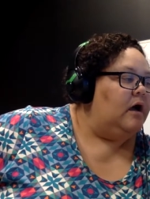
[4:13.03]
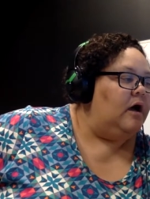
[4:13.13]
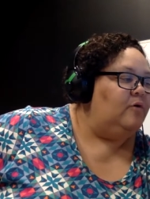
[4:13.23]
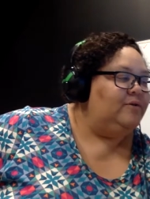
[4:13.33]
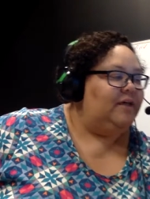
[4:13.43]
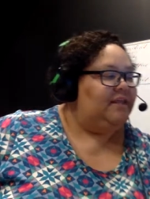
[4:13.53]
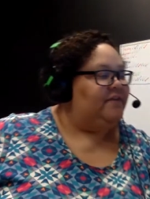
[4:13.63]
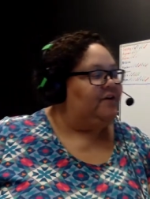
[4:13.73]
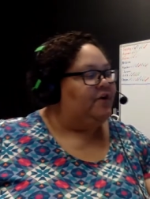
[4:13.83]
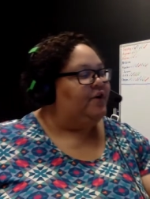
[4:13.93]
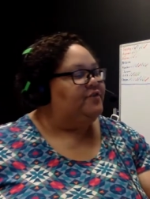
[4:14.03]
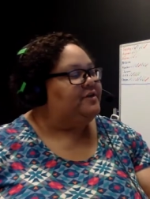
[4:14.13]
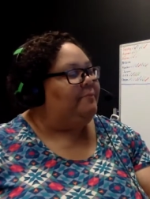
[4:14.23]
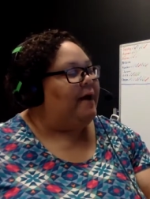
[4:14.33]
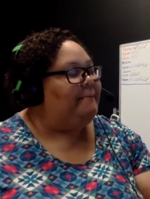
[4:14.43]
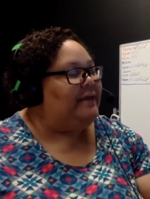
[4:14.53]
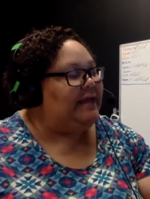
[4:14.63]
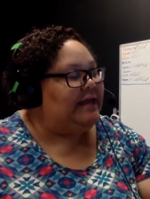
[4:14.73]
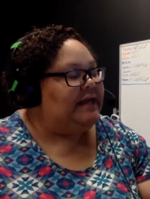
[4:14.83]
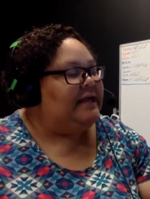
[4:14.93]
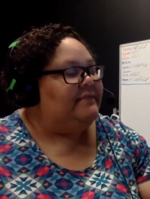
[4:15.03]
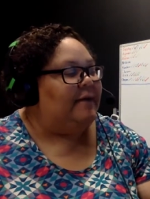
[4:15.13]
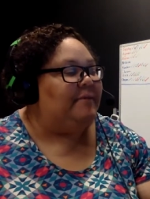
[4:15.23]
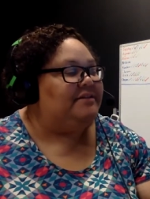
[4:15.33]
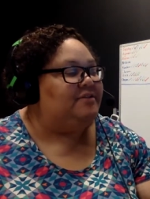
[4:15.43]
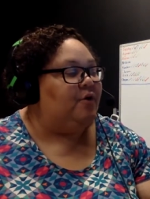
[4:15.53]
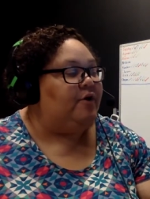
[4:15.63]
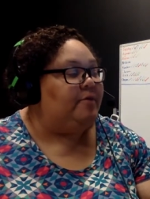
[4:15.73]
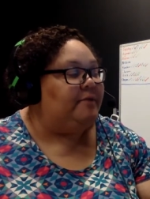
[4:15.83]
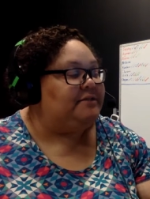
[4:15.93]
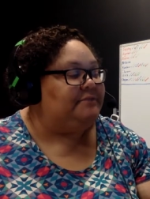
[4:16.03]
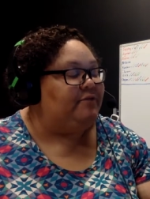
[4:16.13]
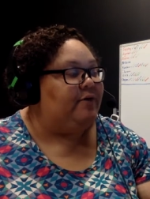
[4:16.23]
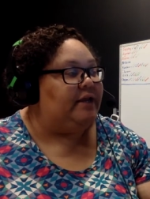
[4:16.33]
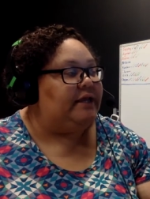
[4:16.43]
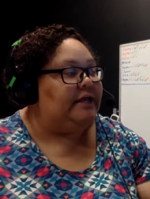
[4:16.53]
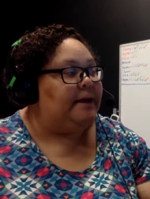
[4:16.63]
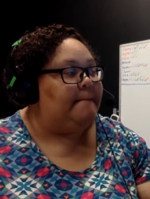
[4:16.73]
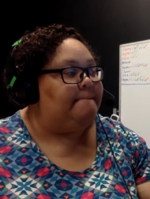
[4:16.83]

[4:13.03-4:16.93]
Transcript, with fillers: Oh, goody, the kernels are popping. That means the oil must be ready.